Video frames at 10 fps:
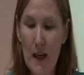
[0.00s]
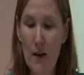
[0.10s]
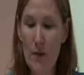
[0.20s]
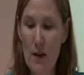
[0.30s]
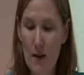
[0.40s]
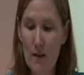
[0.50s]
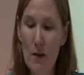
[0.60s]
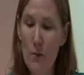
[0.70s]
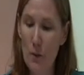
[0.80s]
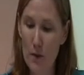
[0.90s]
If he is,
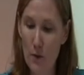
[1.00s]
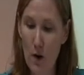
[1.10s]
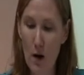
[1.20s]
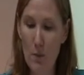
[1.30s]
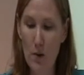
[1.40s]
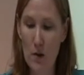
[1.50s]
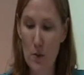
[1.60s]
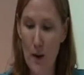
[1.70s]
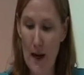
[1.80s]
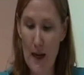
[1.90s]
he will withdraw, pull
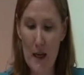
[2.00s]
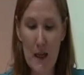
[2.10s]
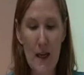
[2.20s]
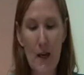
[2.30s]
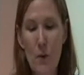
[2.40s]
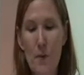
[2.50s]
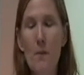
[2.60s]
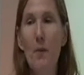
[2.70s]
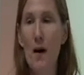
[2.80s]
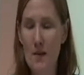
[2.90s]
away. It will be
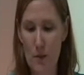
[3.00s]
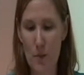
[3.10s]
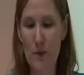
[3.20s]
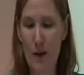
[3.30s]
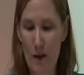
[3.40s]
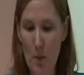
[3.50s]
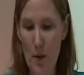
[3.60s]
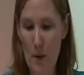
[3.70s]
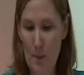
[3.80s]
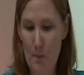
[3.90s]
impossible to help him.